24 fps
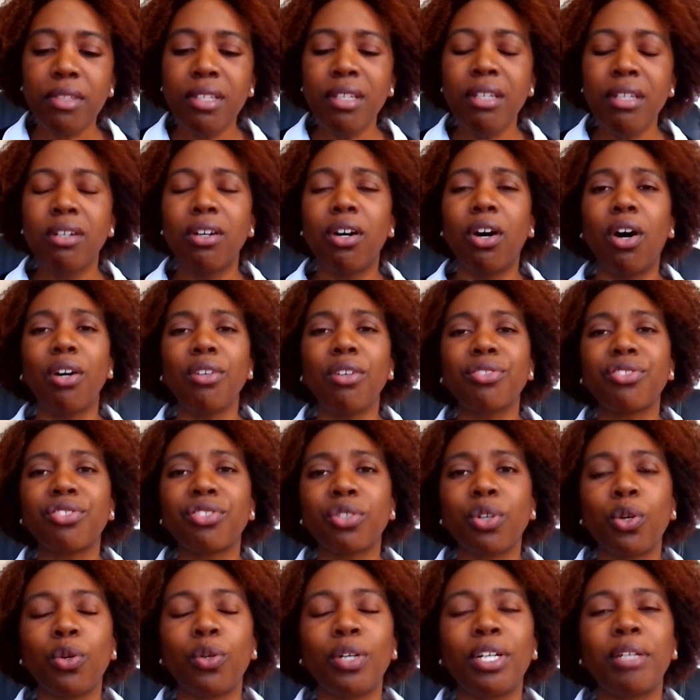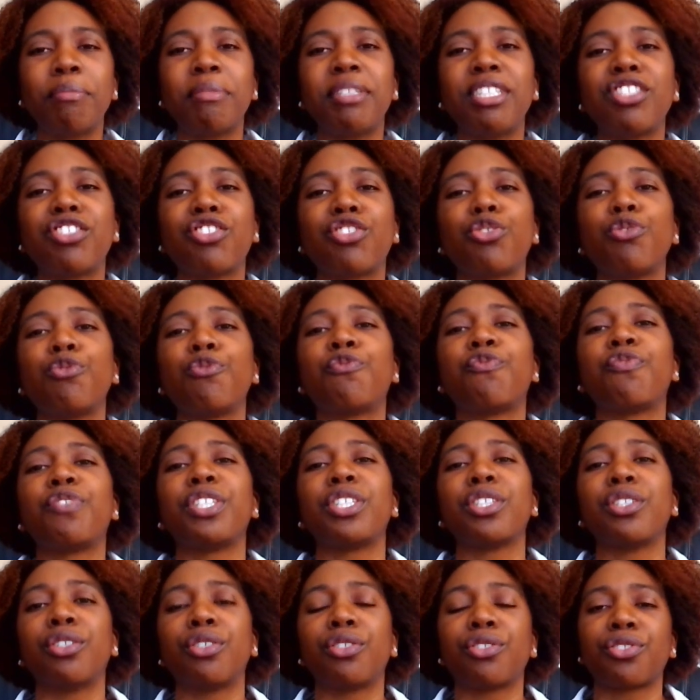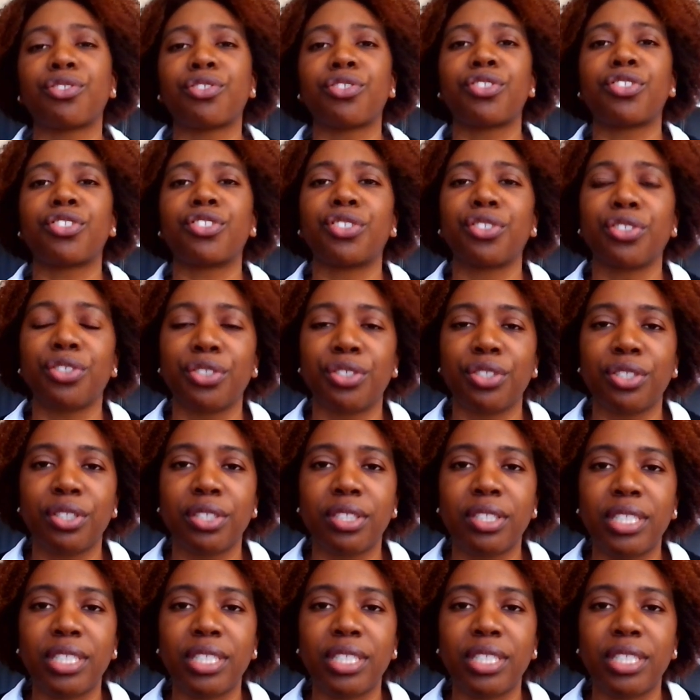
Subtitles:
Also, it means to feel secure.